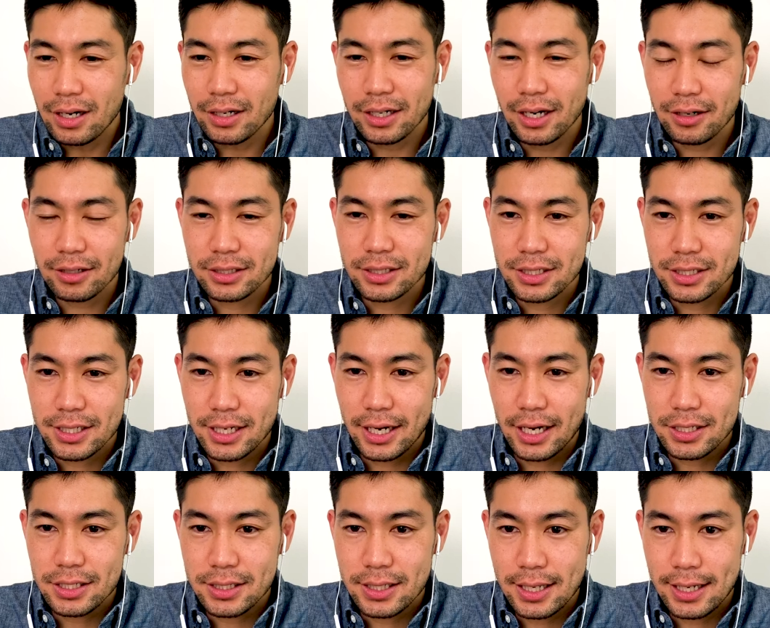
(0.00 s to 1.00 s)
characters, I
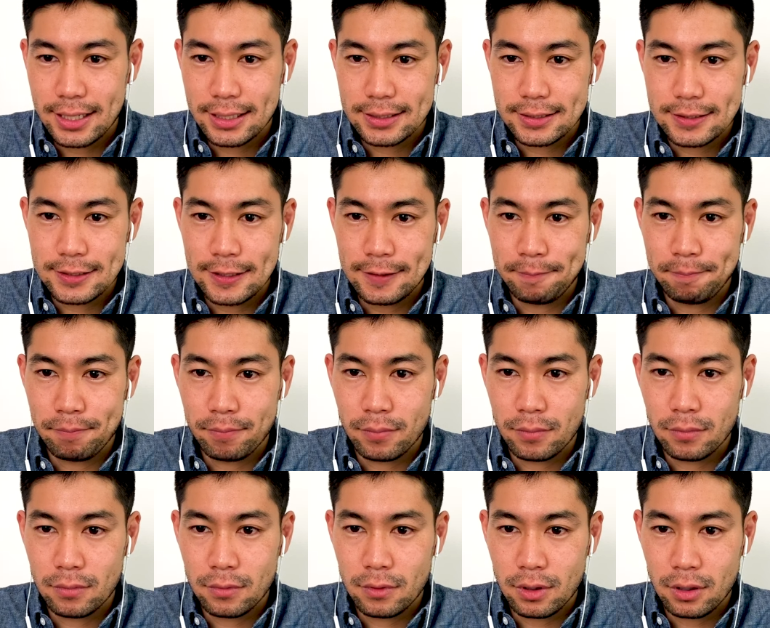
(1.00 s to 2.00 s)
guess, that
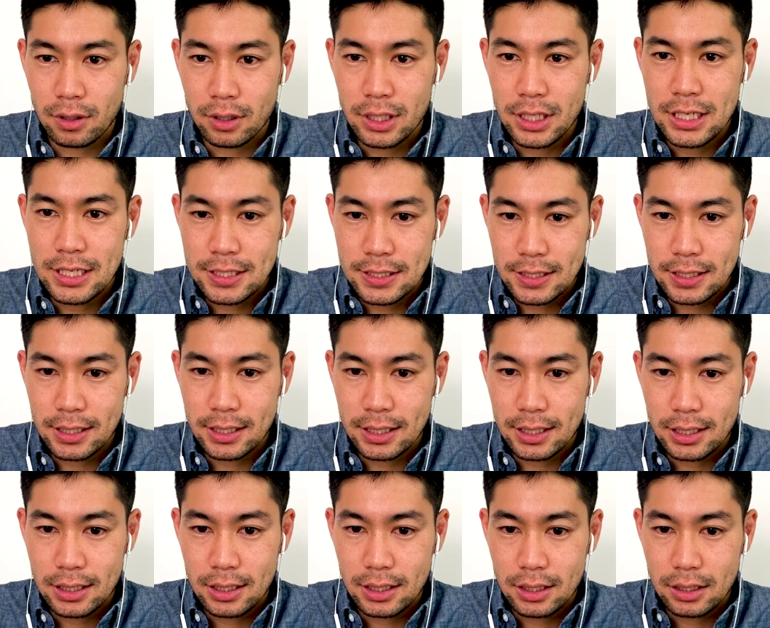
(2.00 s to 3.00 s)
are
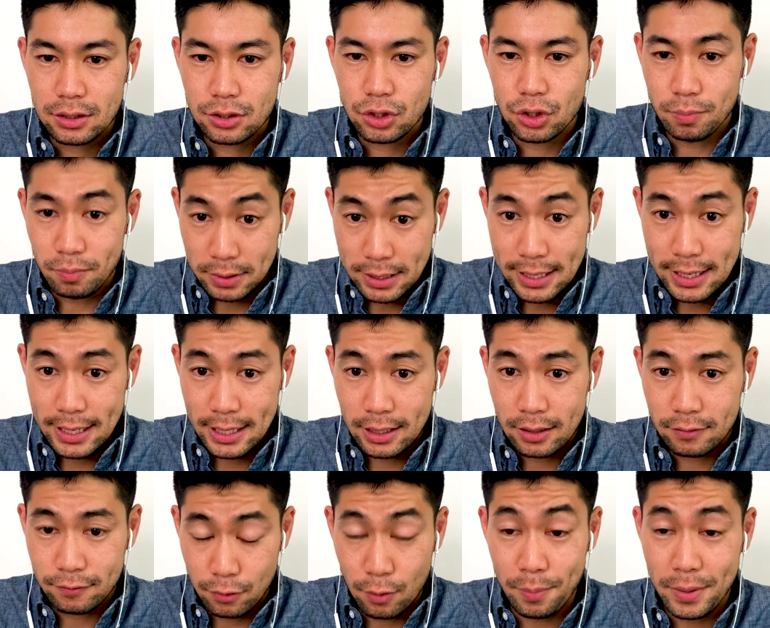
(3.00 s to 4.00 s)
easier to
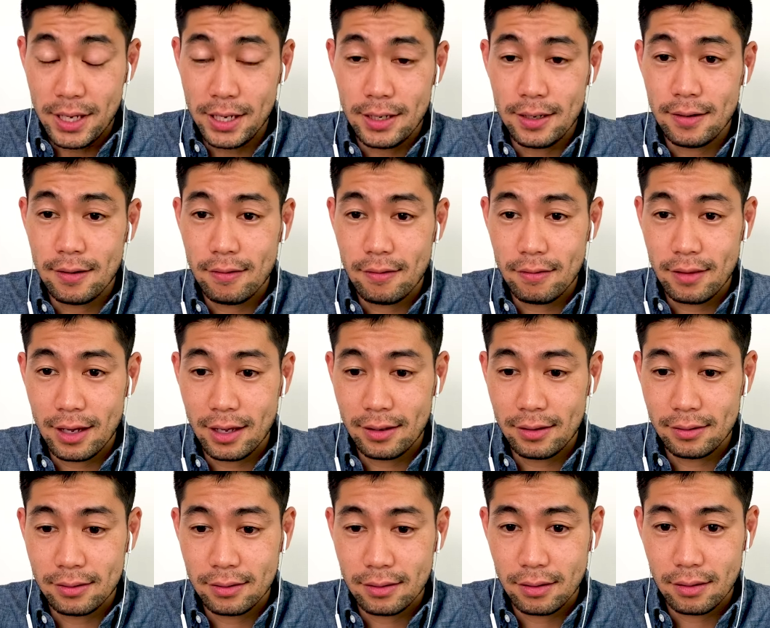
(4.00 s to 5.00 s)
play for me
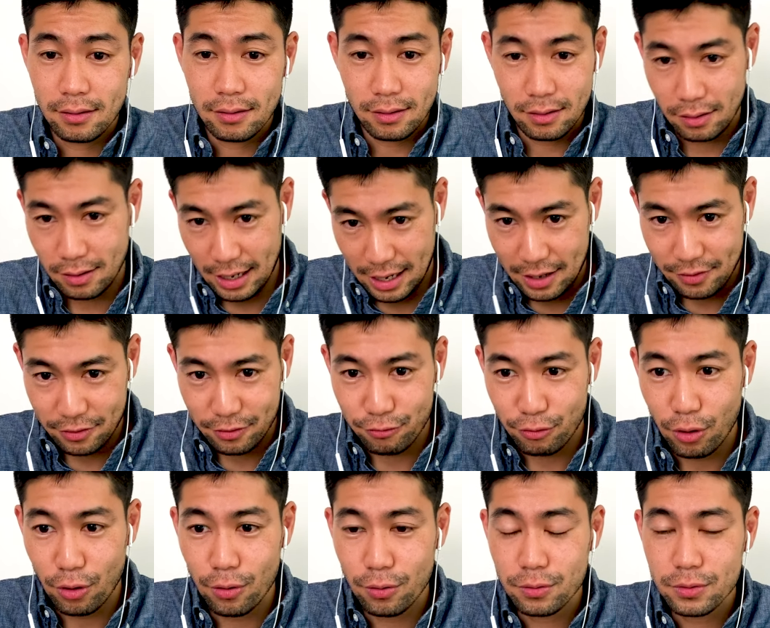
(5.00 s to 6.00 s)
than other
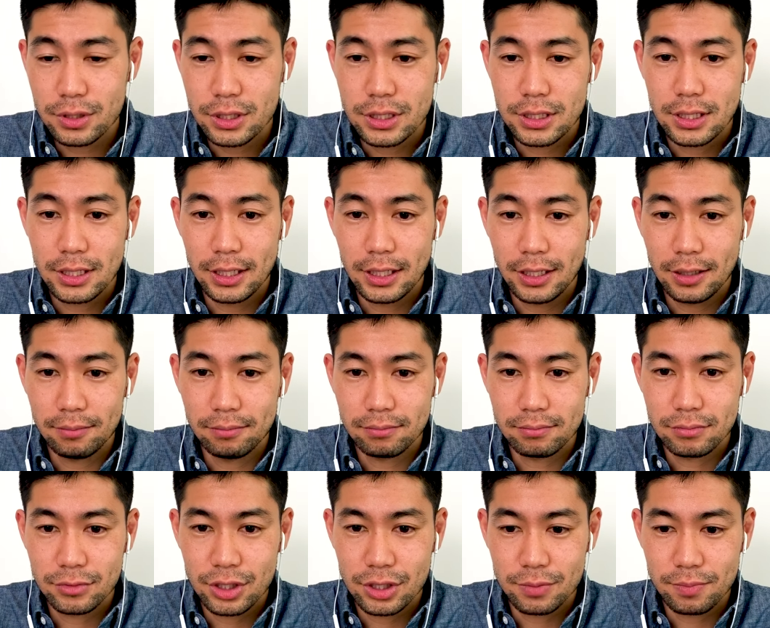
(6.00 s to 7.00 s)
roles,
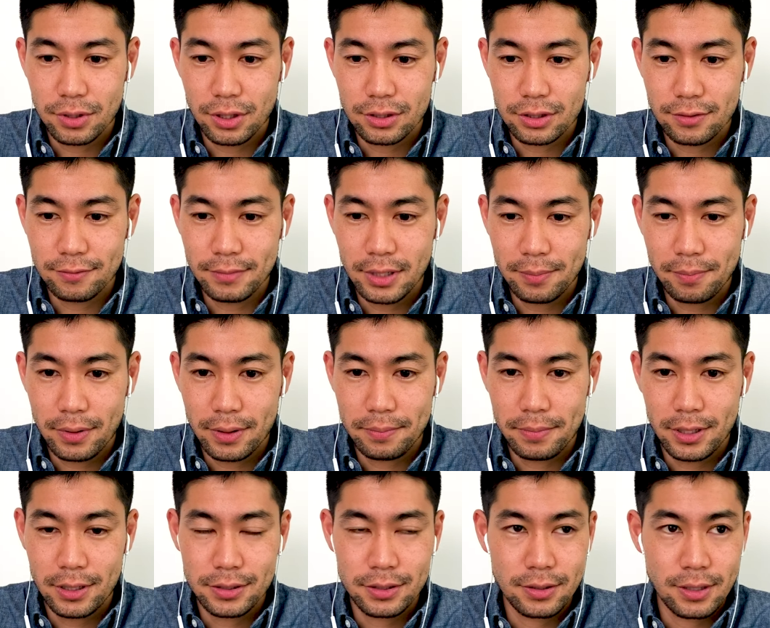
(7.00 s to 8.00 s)
just because of my
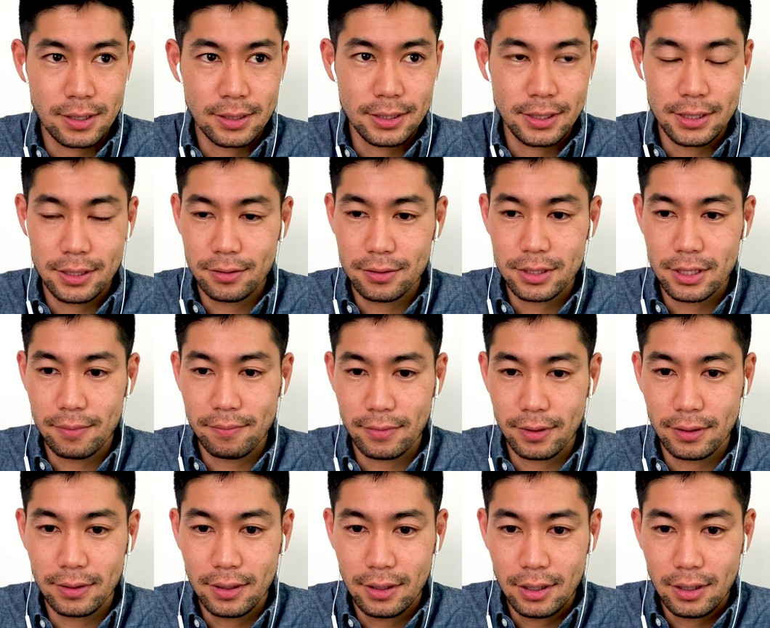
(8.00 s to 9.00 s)
personality or
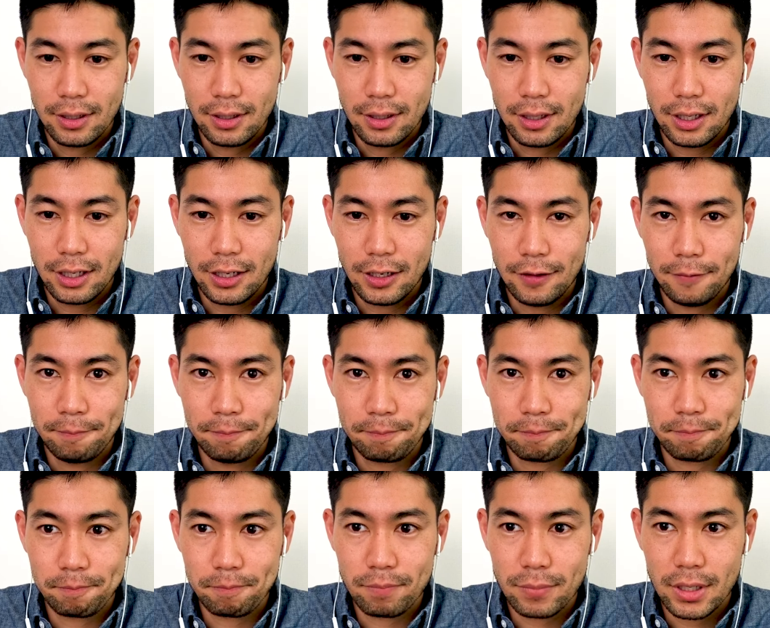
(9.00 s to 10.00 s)
something.
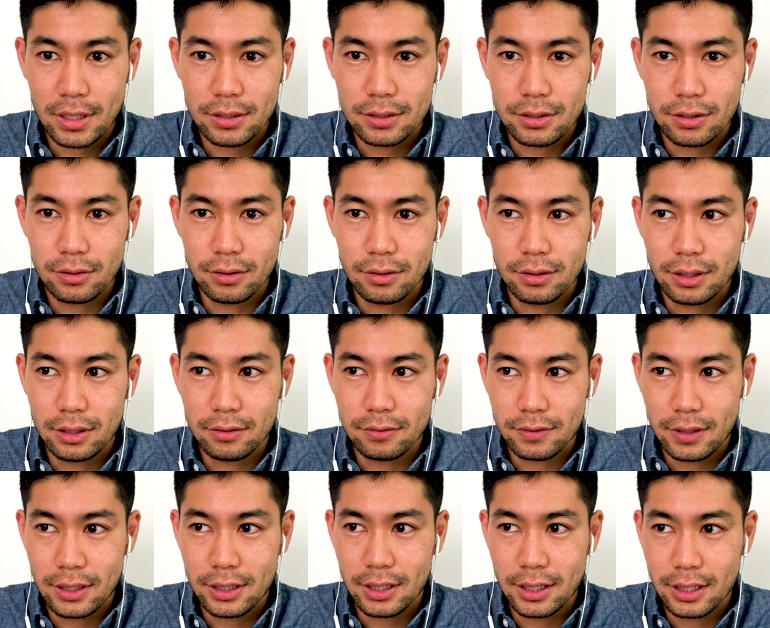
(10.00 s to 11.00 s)
So
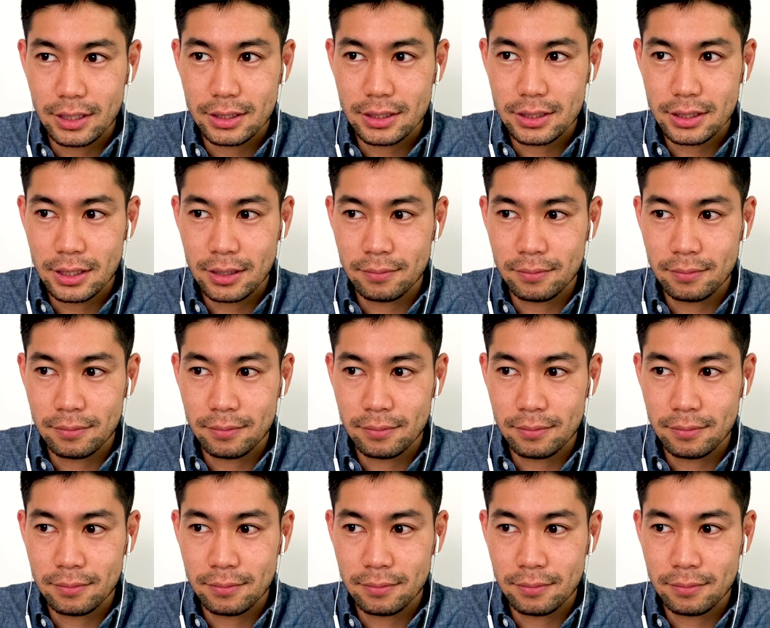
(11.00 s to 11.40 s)
if I get